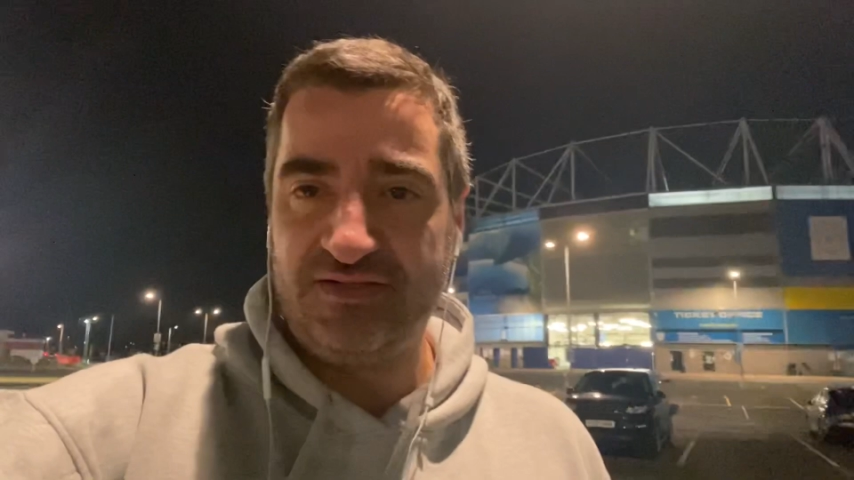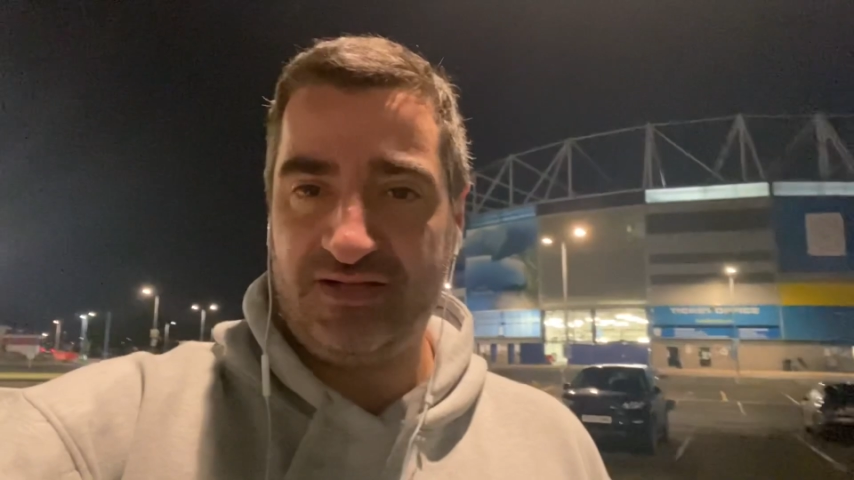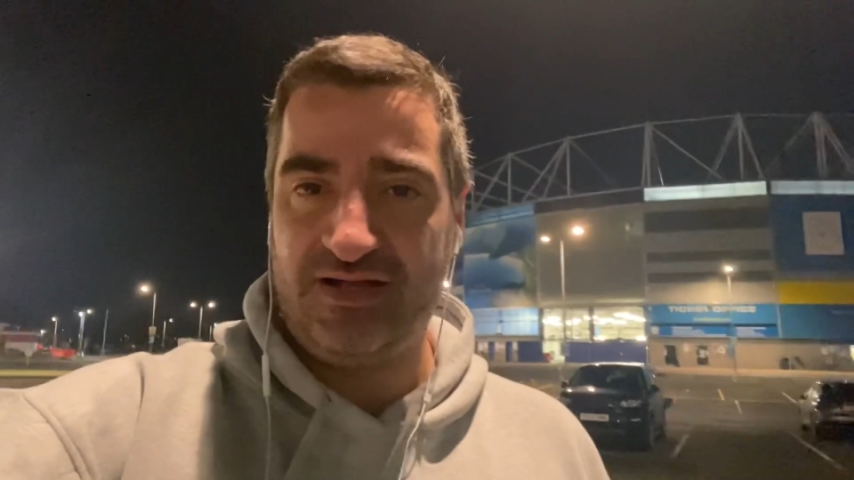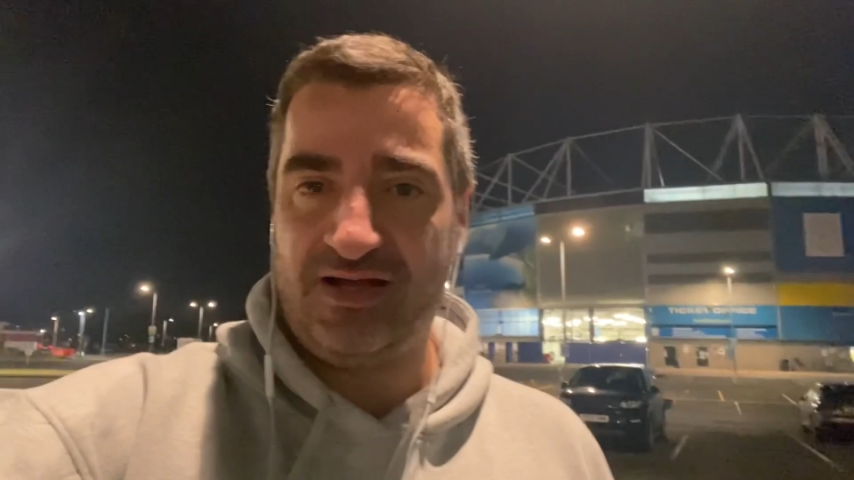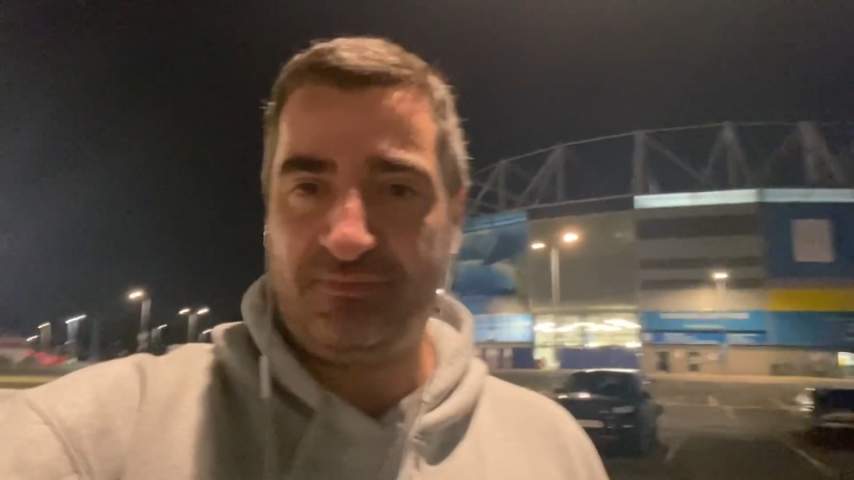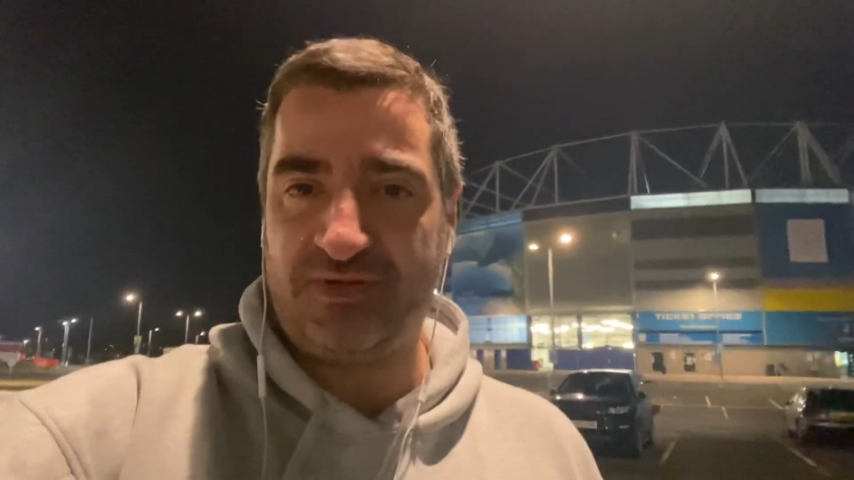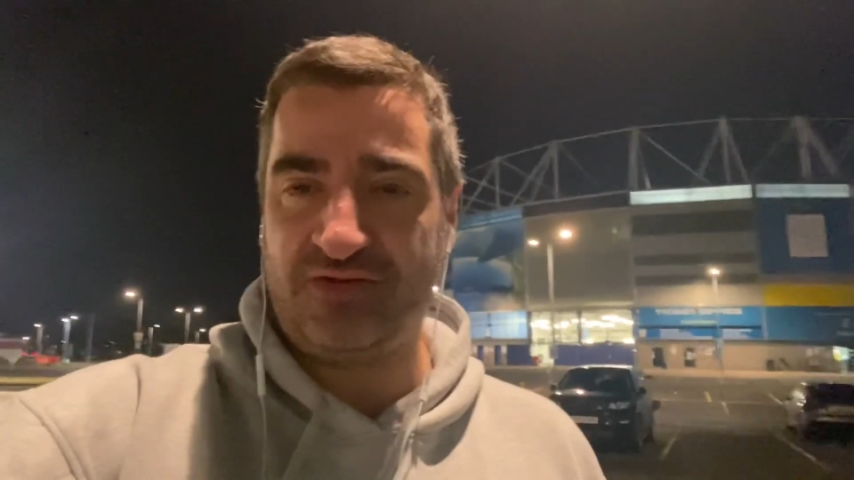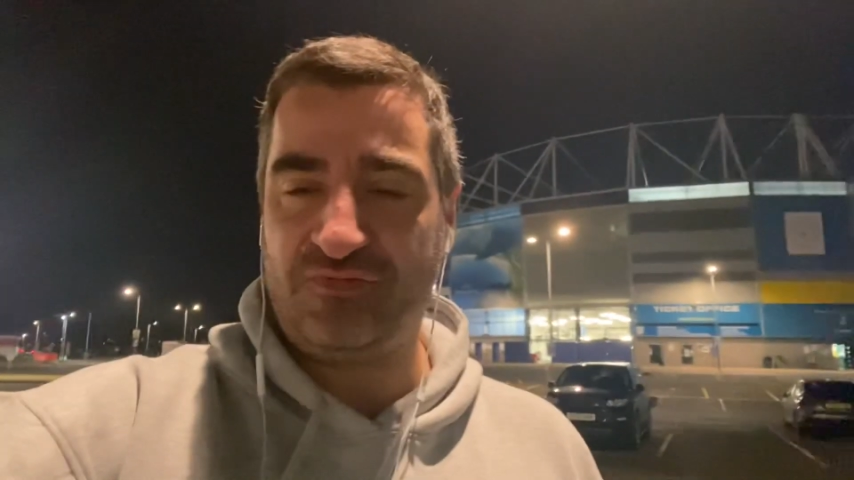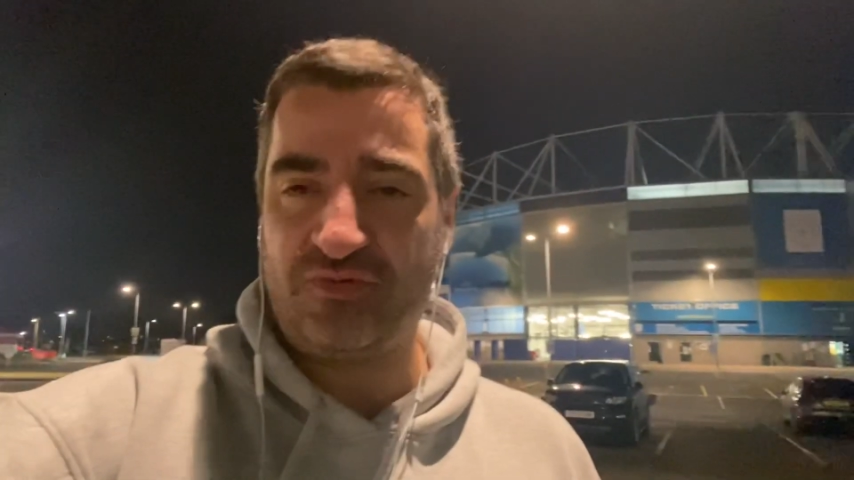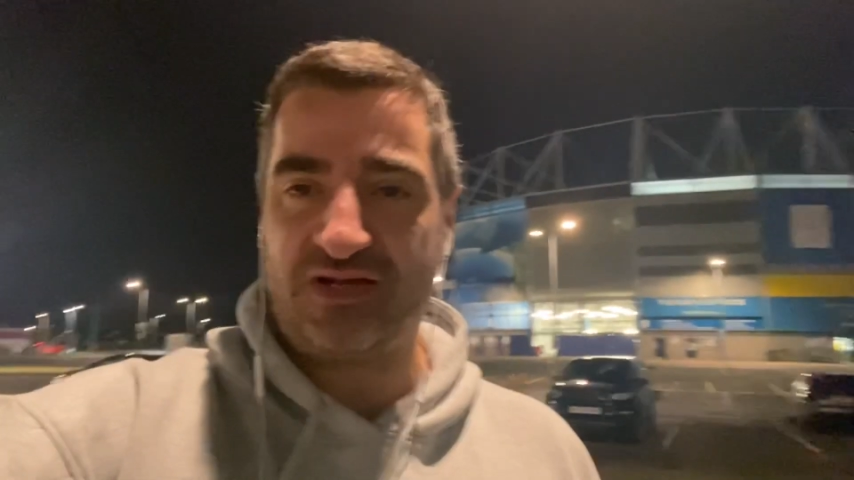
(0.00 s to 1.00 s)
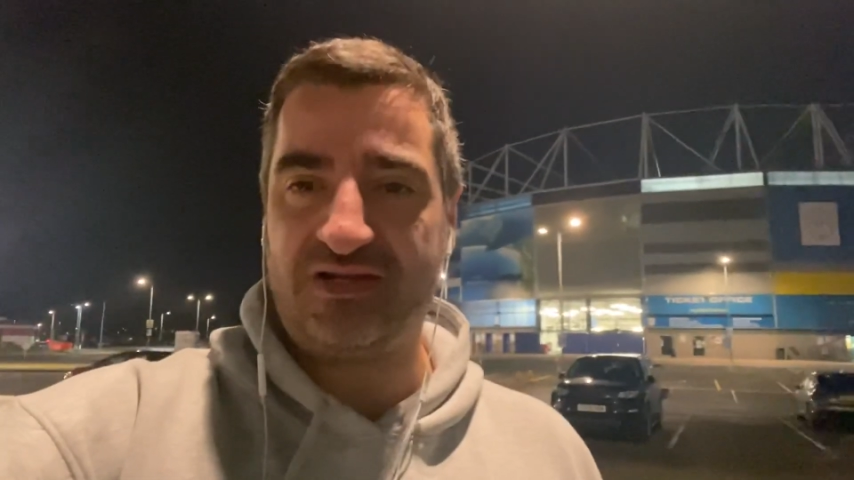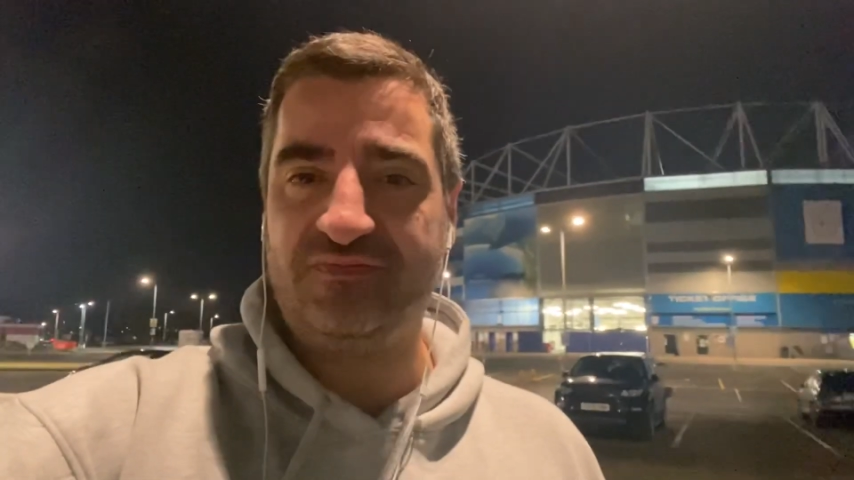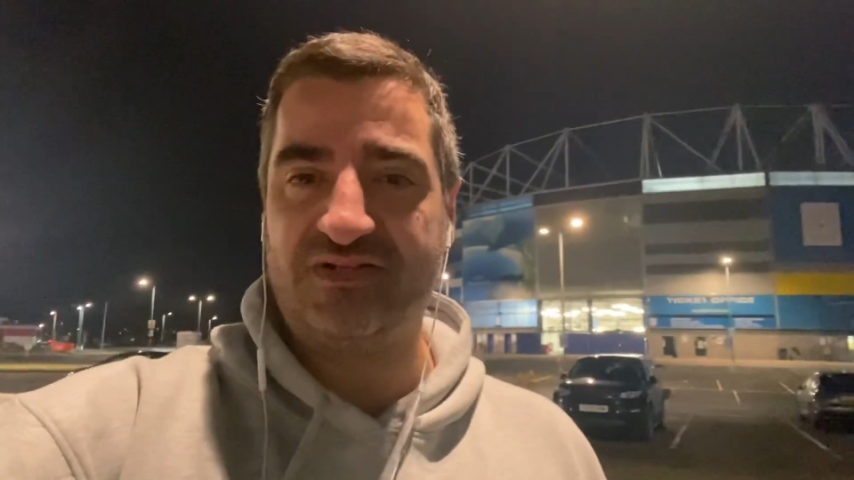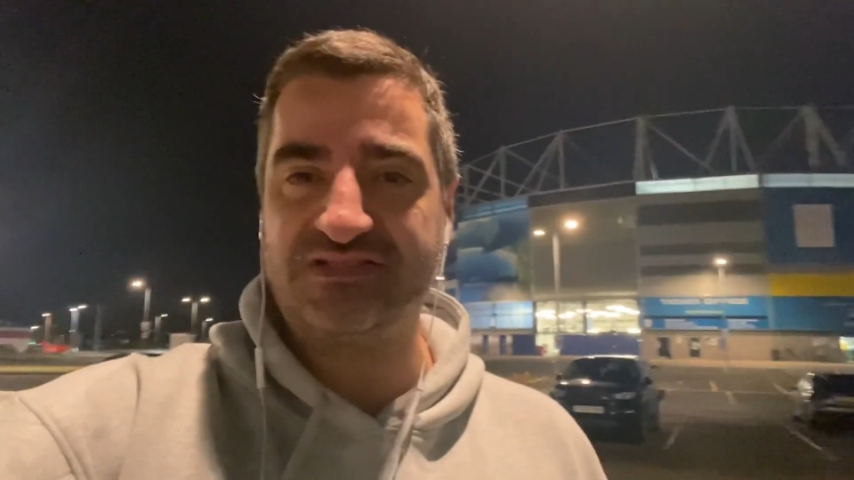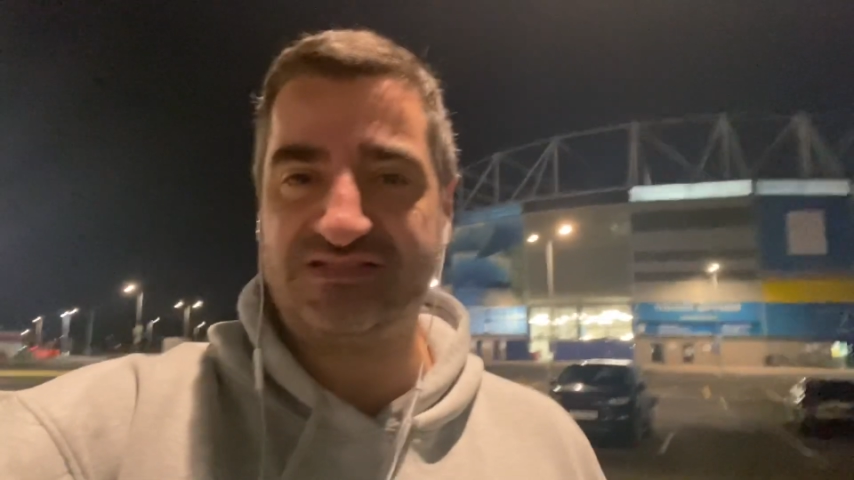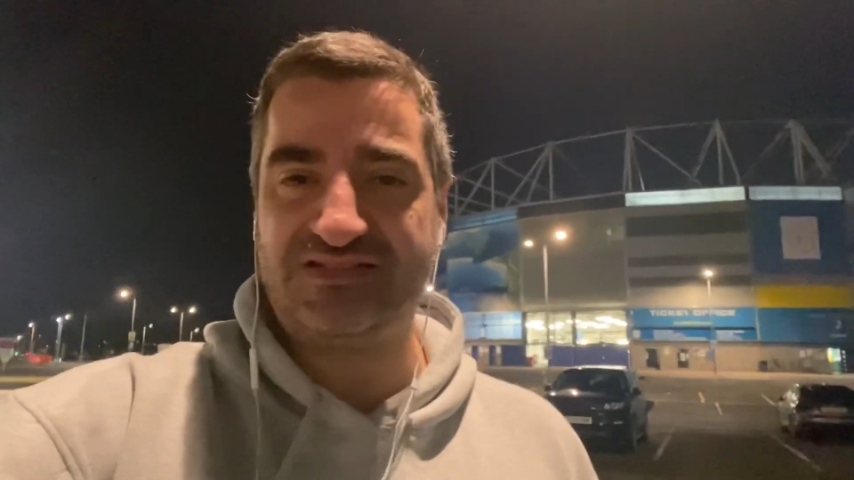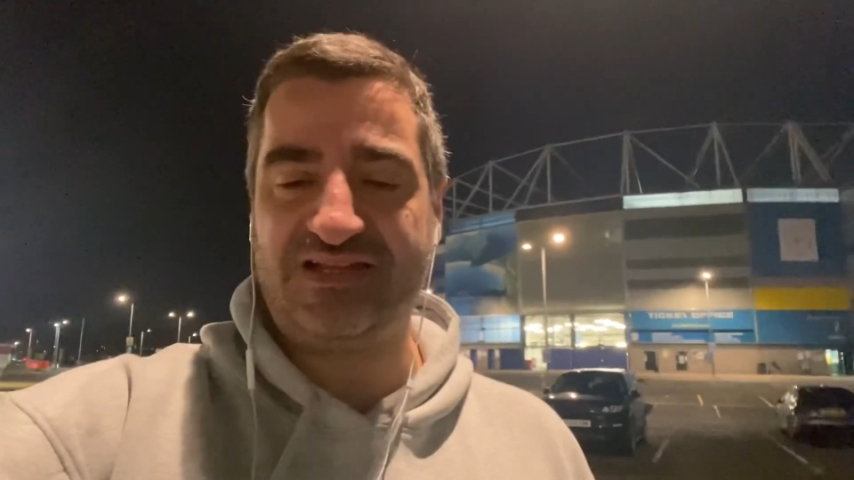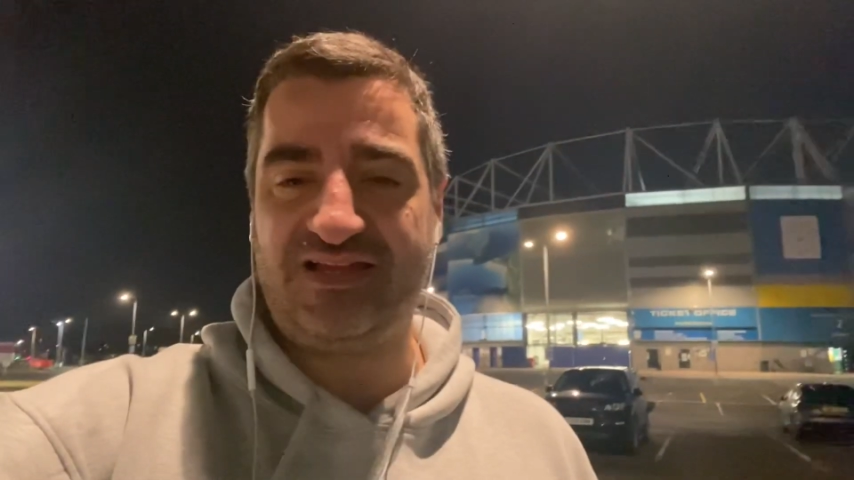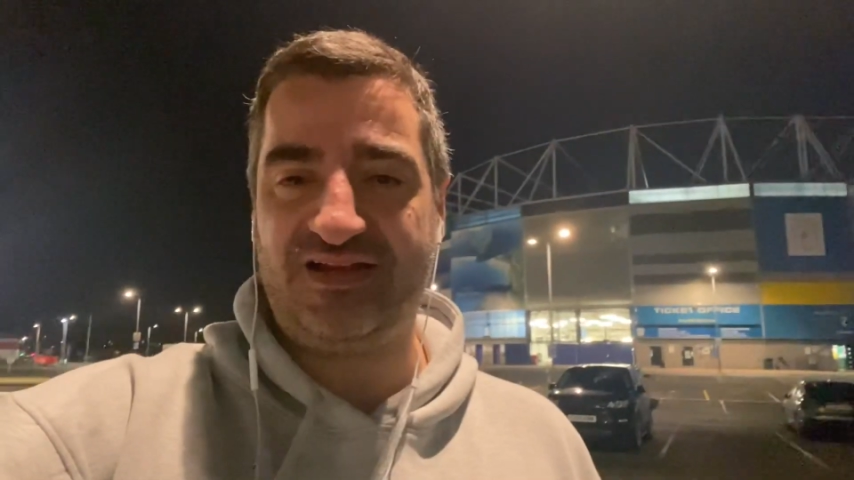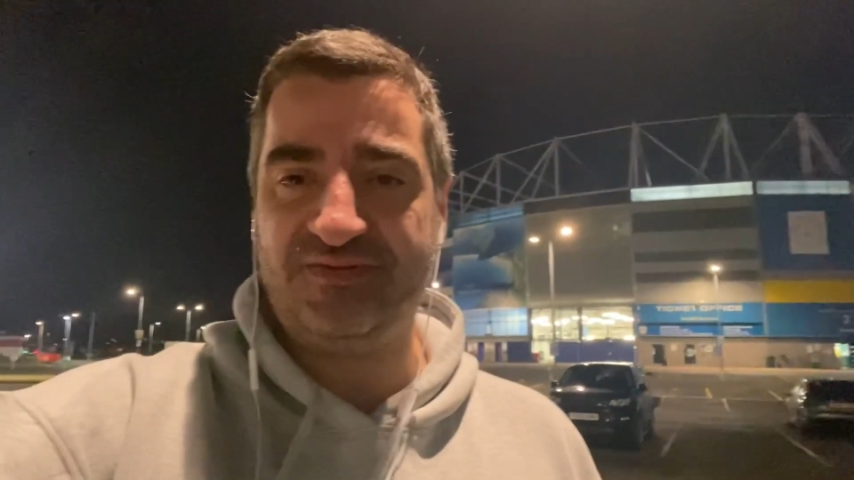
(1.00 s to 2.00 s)
but I thought I'd leave it to
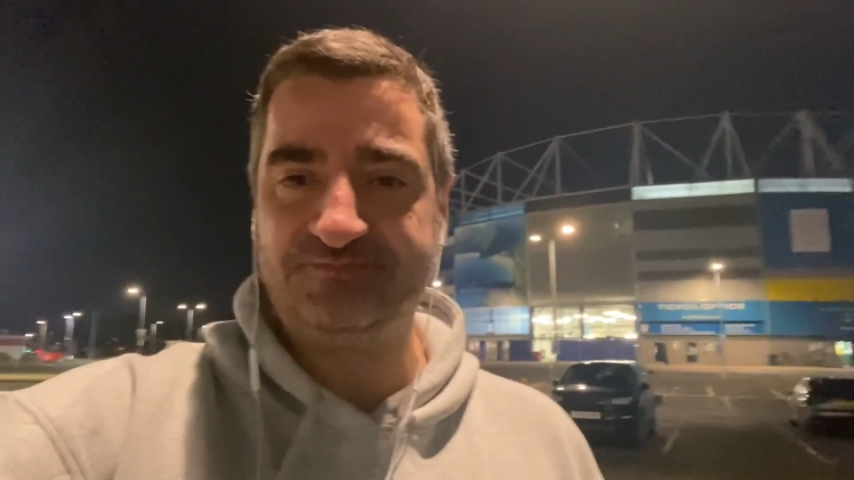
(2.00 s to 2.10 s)
today.